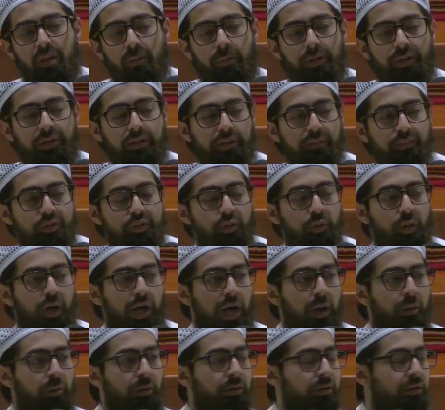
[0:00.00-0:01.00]
When it comes to
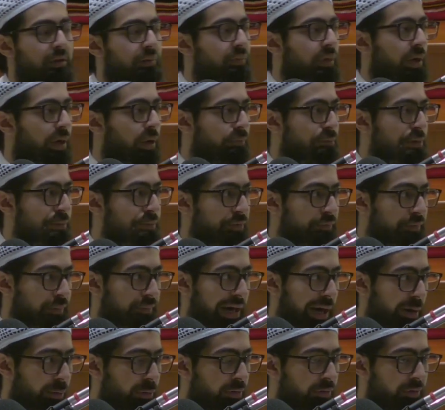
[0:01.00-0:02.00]
our people
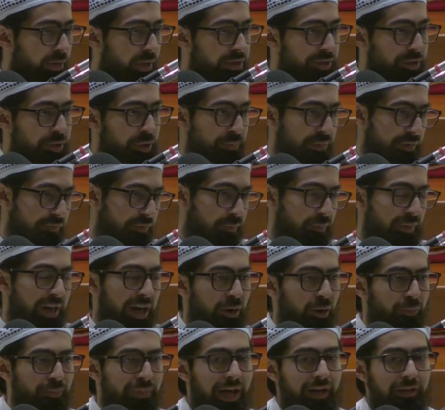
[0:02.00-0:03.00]
from our country, or people from
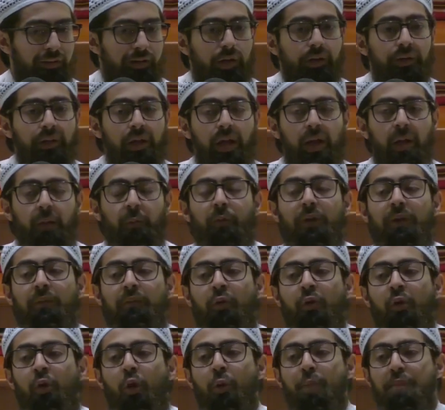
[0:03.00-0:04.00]
our background, we're
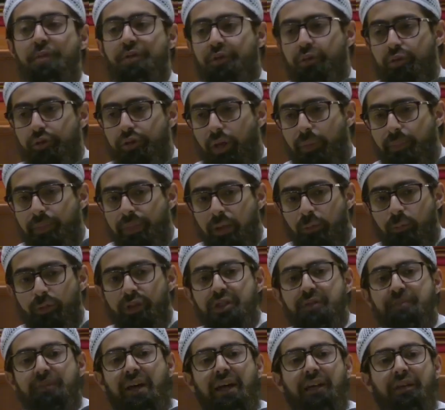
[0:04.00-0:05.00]
more open to them.
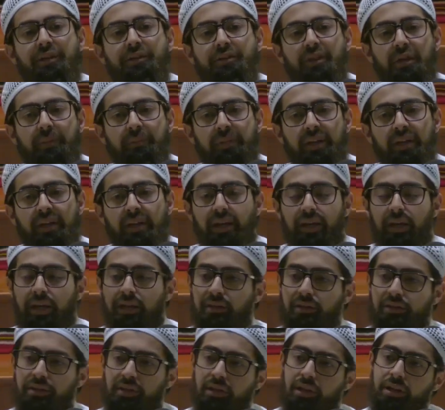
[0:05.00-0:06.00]
We smile at them.
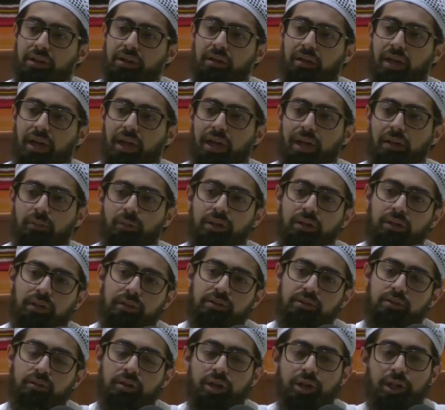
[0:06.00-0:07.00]
And on the other hand, when it
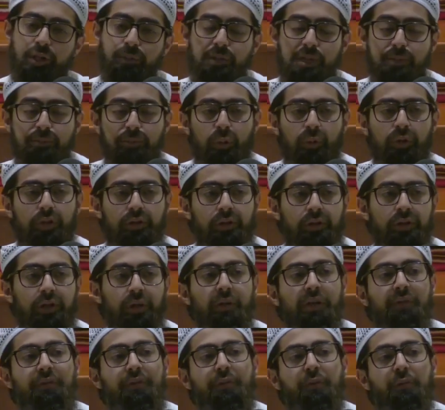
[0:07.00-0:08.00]
comes to other people, we turn
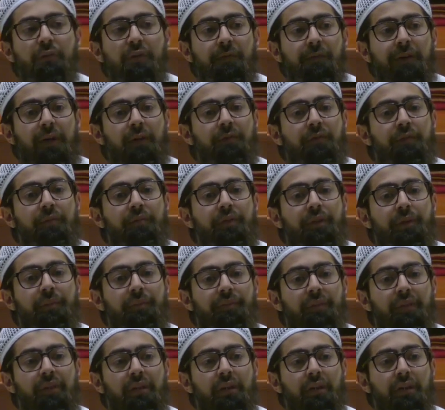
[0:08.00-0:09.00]
away from them, we frown from
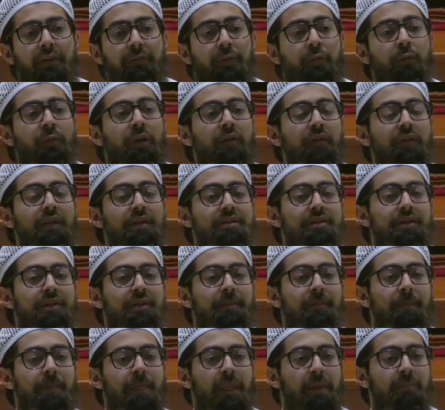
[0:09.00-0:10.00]
them. For what
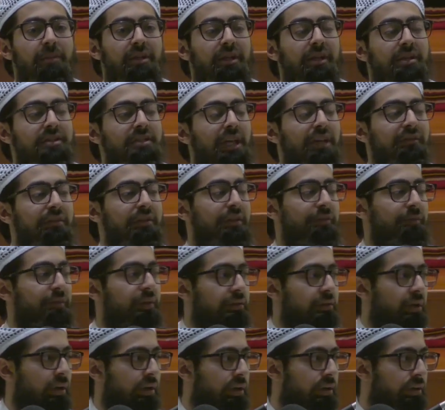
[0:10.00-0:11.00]
reason? Because they have a
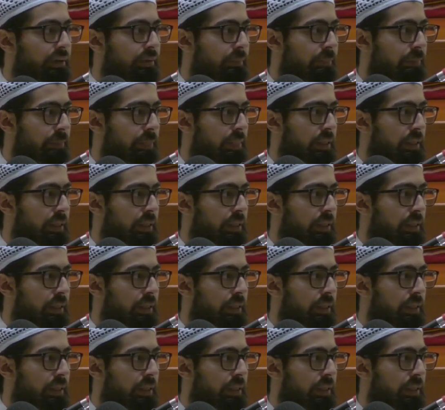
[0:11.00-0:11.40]
different color?